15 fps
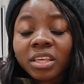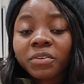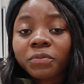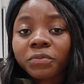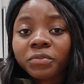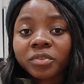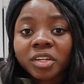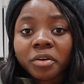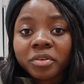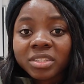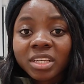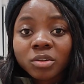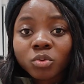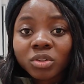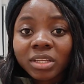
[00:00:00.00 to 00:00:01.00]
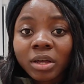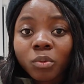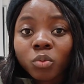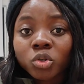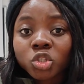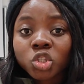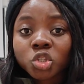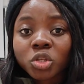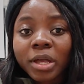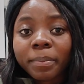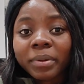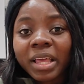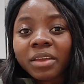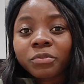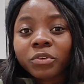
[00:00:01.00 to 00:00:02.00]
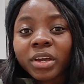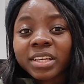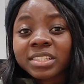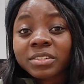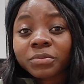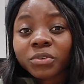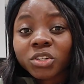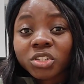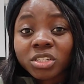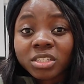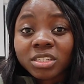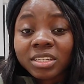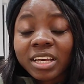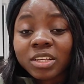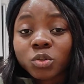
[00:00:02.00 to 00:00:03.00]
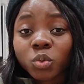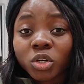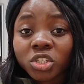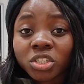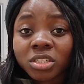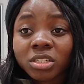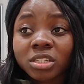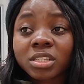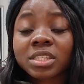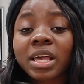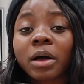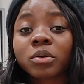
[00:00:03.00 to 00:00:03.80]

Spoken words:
if there is anyone that wants to apply for SC4GD that's watching this,